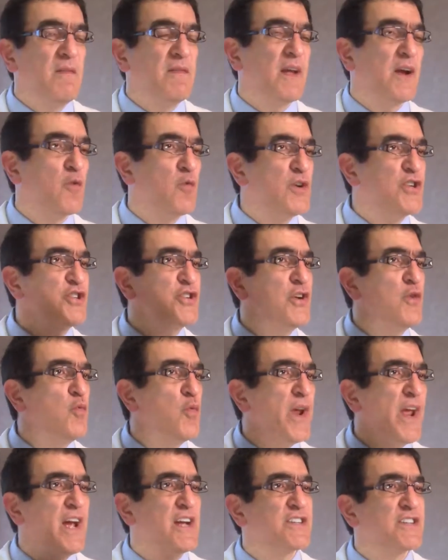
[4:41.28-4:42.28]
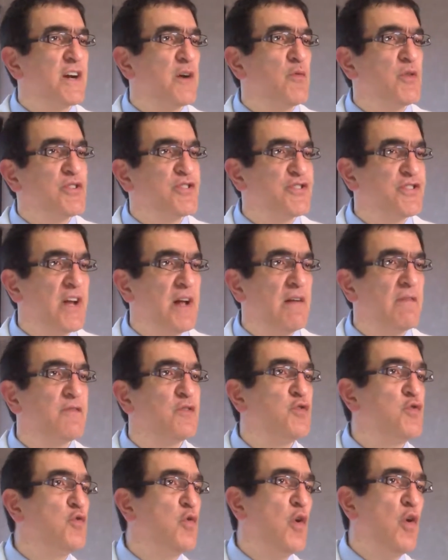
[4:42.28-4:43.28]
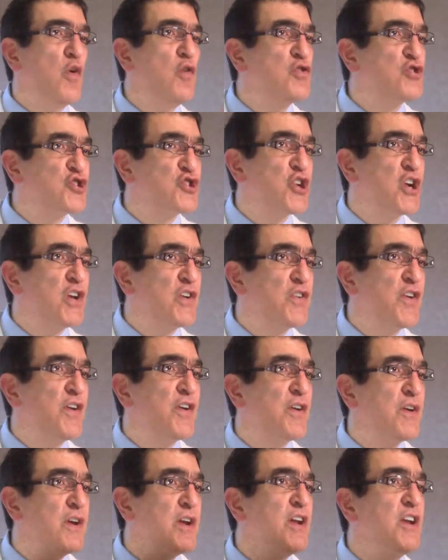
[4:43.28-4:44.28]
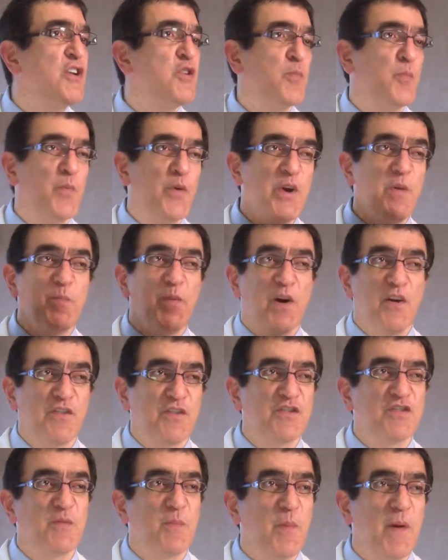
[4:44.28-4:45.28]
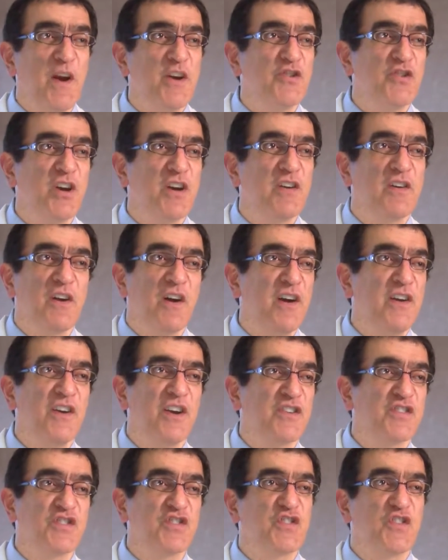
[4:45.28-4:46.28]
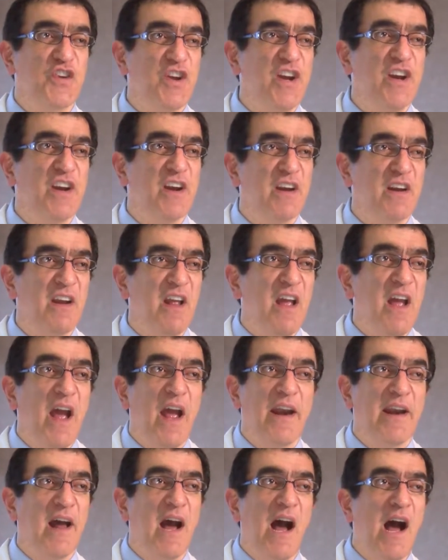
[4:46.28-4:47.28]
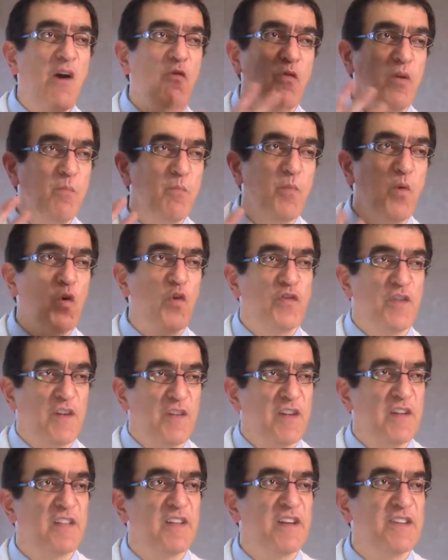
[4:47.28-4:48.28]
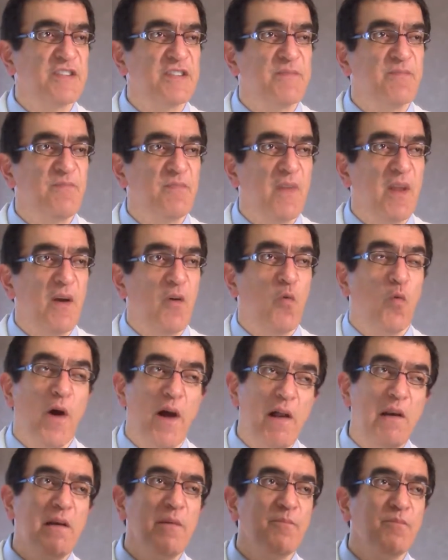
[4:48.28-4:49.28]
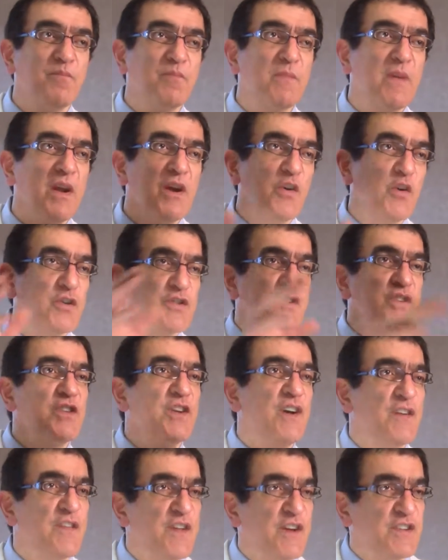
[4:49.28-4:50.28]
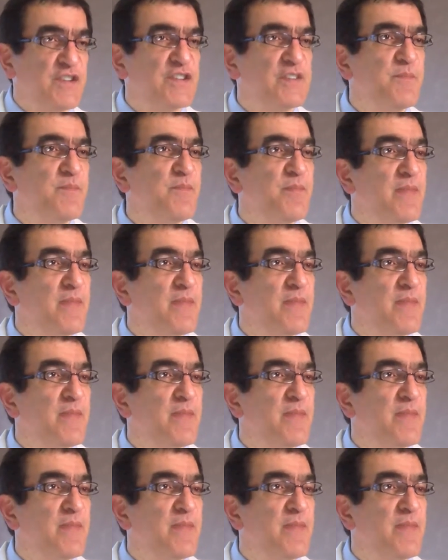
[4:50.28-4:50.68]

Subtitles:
The question we ask ourselves, do all children need pre-participation cardiac screening and how important it is? Well, consider this.